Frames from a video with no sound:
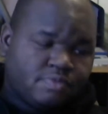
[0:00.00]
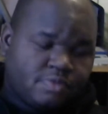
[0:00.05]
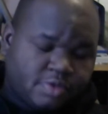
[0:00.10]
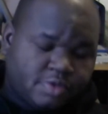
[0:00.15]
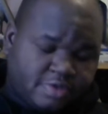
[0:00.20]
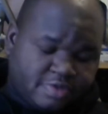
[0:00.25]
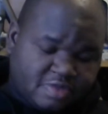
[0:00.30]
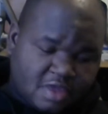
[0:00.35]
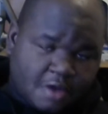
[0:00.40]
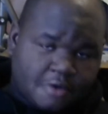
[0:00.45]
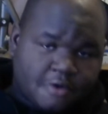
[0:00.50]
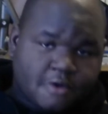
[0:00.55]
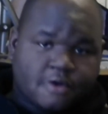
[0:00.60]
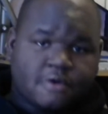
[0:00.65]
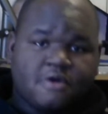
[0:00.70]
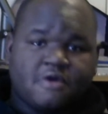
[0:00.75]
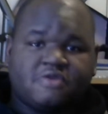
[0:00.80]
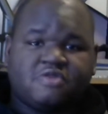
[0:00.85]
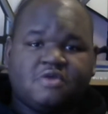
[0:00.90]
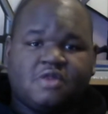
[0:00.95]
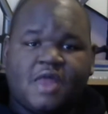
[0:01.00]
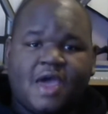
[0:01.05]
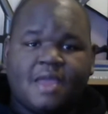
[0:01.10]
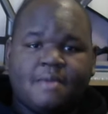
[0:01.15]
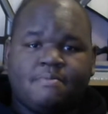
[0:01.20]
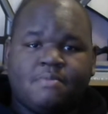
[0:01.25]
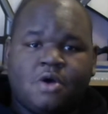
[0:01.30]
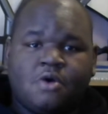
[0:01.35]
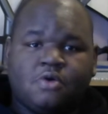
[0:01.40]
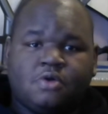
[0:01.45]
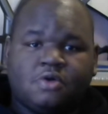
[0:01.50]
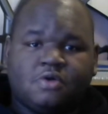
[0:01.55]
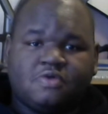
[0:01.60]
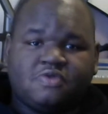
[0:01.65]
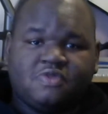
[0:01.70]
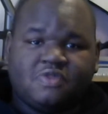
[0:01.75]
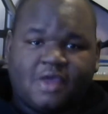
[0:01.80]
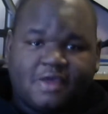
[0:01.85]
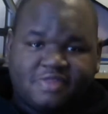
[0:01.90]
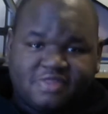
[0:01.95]
stick with Crystalite
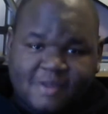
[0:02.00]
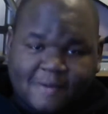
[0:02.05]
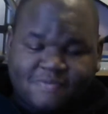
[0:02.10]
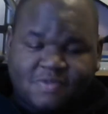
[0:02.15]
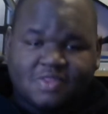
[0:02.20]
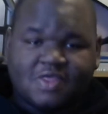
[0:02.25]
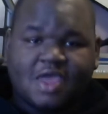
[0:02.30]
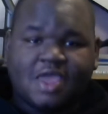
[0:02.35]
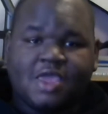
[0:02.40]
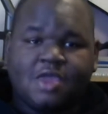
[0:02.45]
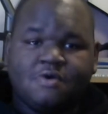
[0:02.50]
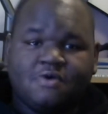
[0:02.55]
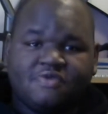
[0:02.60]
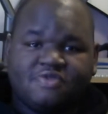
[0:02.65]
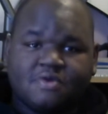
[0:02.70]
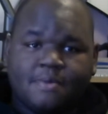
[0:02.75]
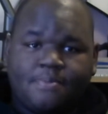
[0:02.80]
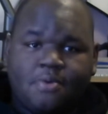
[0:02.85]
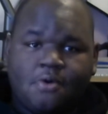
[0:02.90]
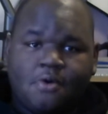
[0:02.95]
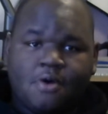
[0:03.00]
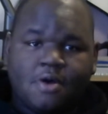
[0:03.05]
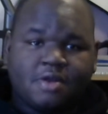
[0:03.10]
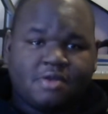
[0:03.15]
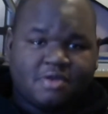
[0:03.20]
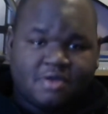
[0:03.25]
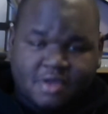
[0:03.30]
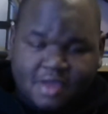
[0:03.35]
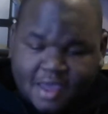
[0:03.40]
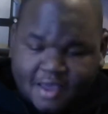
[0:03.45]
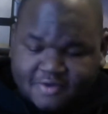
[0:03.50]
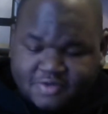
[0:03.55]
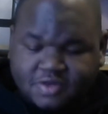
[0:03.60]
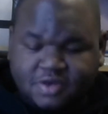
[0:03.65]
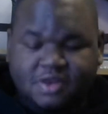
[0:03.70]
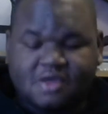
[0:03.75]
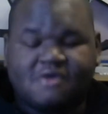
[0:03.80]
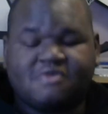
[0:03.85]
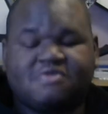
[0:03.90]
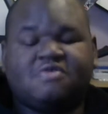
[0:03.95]
motors. That's something that he would support. He has
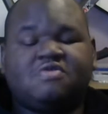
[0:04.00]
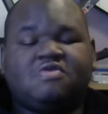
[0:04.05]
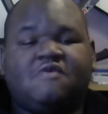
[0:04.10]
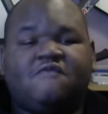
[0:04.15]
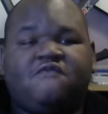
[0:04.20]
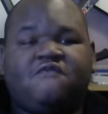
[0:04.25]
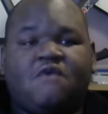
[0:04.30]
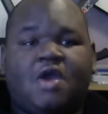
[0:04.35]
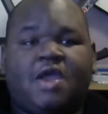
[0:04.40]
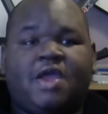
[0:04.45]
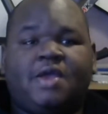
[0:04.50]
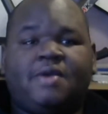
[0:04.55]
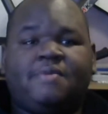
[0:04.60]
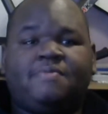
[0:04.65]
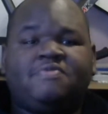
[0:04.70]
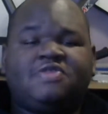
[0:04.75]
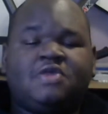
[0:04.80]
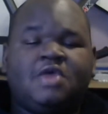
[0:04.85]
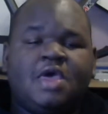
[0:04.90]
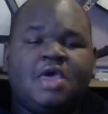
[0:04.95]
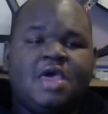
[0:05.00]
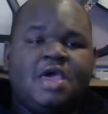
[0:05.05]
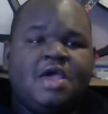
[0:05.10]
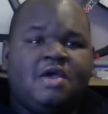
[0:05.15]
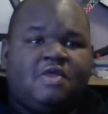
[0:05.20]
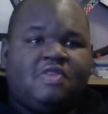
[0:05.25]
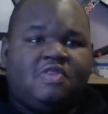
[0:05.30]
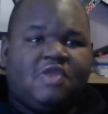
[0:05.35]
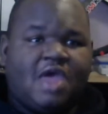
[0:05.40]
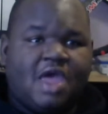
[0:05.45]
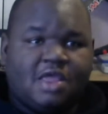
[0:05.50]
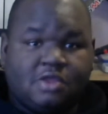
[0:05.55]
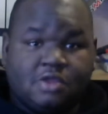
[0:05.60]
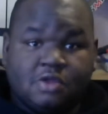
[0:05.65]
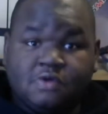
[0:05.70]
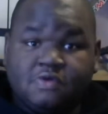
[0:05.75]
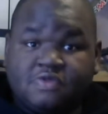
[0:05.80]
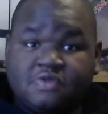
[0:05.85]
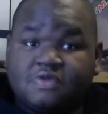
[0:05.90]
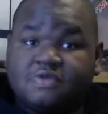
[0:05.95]
dozens of frames that
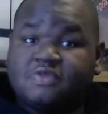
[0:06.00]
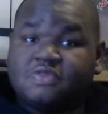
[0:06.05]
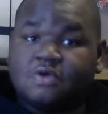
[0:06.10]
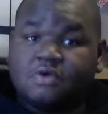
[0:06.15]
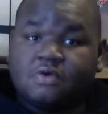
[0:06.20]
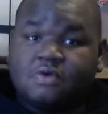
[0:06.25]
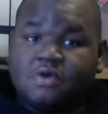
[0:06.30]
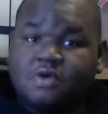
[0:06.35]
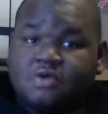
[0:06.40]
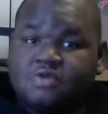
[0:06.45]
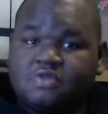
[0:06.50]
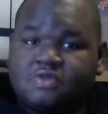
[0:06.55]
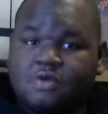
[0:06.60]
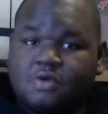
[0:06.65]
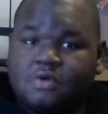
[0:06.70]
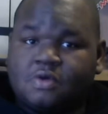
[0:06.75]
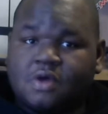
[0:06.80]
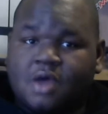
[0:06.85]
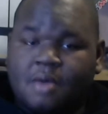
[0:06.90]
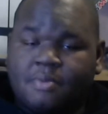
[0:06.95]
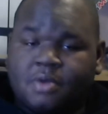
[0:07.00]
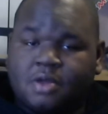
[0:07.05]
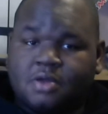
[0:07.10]
uses the Crystalite